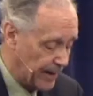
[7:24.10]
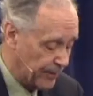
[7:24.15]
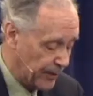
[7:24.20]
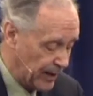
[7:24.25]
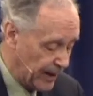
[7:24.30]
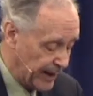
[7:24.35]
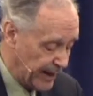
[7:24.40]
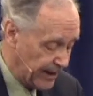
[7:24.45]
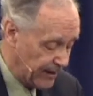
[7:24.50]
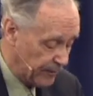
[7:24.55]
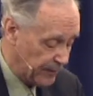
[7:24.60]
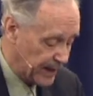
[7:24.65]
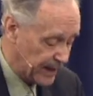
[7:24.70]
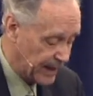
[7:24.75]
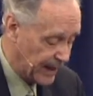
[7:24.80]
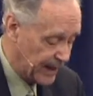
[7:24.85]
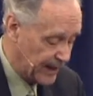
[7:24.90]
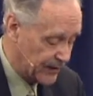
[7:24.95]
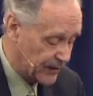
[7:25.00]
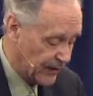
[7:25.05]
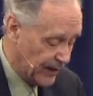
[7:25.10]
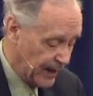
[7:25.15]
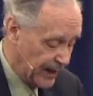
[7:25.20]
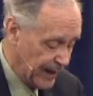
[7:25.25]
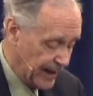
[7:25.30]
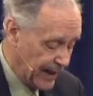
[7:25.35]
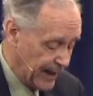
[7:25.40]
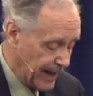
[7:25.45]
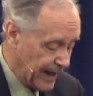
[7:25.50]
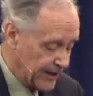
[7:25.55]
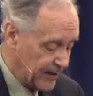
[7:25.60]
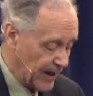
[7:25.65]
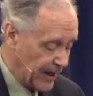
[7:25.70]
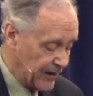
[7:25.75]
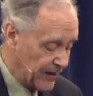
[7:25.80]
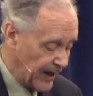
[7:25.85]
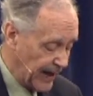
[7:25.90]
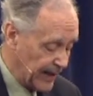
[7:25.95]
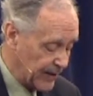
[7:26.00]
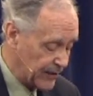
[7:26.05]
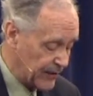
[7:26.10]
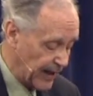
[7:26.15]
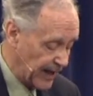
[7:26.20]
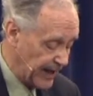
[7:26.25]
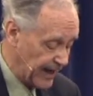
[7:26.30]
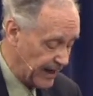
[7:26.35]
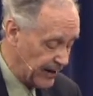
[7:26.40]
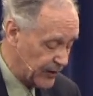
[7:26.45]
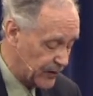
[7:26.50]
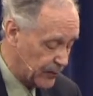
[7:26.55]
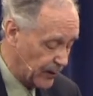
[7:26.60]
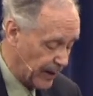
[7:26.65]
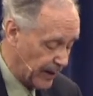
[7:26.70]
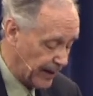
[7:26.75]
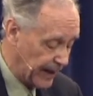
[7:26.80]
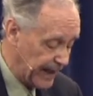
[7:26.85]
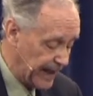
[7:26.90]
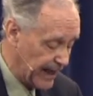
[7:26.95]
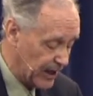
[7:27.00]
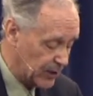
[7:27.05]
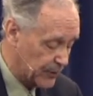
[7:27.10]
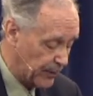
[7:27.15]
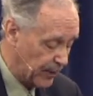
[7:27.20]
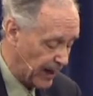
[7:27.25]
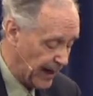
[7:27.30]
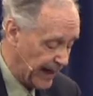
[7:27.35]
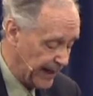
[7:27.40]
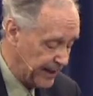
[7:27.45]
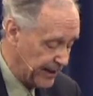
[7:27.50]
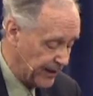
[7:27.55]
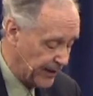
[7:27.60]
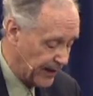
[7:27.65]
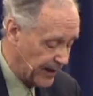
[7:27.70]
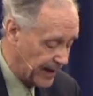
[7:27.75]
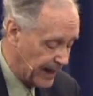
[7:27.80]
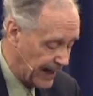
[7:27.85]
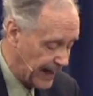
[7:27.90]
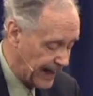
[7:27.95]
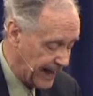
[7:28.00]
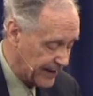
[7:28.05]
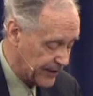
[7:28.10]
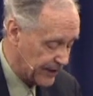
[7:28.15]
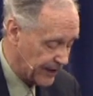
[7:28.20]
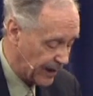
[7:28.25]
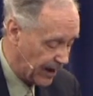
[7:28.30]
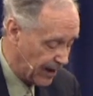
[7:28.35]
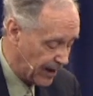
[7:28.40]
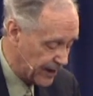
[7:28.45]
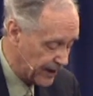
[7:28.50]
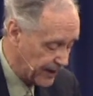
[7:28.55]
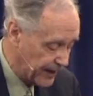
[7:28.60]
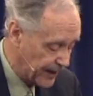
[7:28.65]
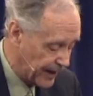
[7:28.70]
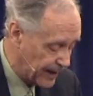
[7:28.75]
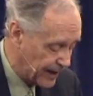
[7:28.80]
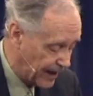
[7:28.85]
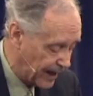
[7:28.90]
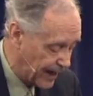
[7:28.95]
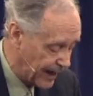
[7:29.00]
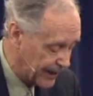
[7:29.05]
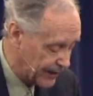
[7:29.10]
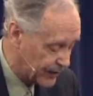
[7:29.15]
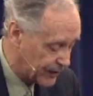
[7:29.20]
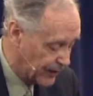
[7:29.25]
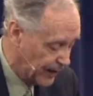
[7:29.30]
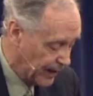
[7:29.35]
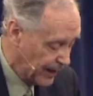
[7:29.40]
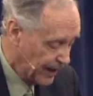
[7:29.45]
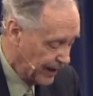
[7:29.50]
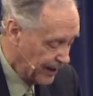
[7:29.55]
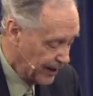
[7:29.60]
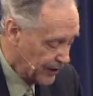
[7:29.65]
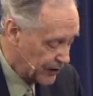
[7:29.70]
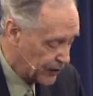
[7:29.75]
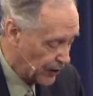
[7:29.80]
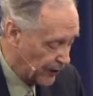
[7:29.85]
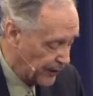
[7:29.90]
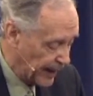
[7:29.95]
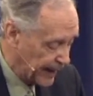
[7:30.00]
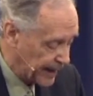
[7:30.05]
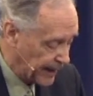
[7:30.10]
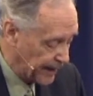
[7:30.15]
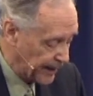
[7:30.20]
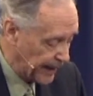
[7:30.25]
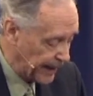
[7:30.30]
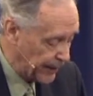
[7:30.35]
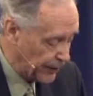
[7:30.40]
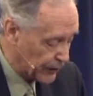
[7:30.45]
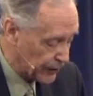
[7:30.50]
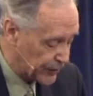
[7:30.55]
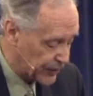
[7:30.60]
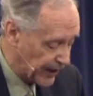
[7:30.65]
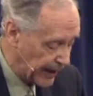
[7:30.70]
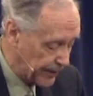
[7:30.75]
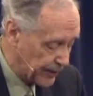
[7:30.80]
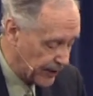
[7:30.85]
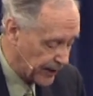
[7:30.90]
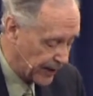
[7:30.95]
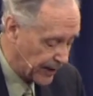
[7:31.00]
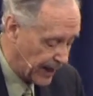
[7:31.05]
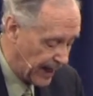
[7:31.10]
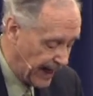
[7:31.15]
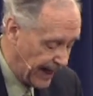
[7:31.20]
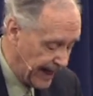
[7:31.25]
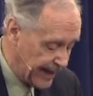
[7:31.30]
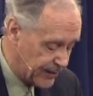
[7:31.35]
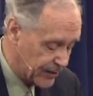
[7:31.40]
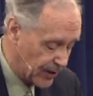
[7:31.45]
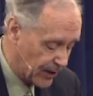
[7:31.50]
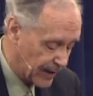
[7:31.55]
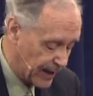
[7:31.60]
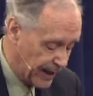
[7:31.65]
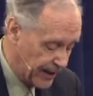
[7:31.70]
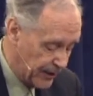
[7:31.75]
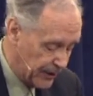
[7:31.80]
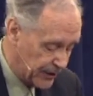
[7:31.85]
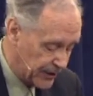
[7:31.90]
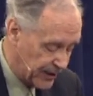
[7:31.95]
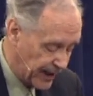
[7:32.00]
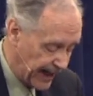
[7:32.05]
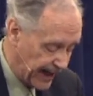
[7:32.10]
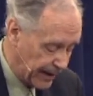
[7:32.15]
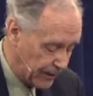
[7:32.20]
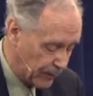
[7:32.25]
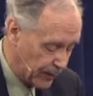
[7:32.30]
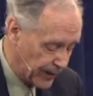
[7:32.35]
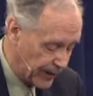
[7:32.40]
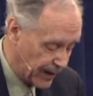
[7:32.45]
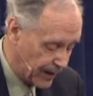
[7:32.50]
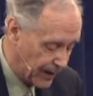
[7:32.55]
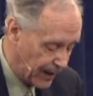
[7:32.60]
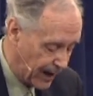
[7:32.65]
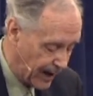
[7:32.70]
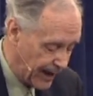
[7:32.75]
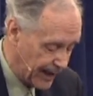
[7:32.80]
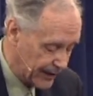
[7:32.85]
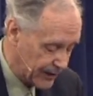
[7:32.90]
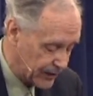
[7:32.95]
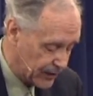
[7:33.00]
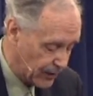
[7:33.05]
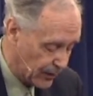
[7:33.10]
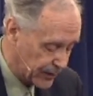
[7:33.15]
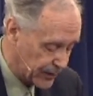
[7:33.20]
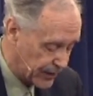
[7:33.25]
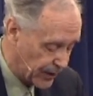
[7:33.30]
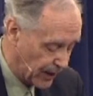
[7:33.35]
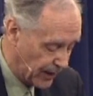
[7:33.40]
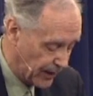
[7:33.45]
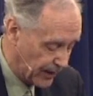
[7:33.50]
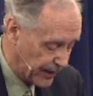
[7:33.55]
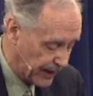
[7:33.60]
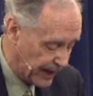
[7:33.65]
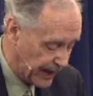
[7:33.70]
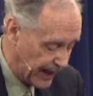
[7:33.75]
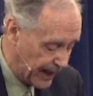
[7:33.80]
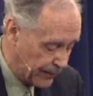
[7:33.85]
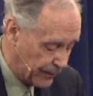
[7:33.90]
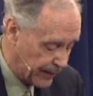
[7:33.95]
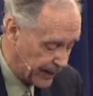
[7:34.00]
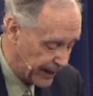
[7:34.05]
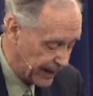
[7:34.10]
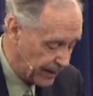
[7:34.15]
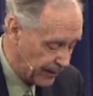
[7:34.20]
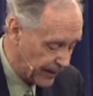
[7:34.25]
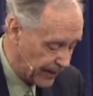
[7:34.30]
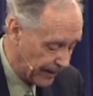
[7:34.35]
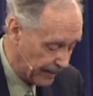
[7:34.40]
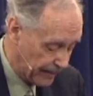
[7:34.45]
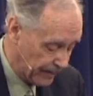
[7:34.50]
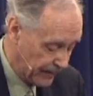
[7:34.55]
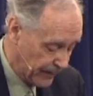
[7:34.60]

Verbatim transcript: believe, because, as Isaiah said elsewhere, He has blinded their eyes and hardened their hearts, so they can neither see with their eyes nor understand with their hearts, nor turn, and I would heal them.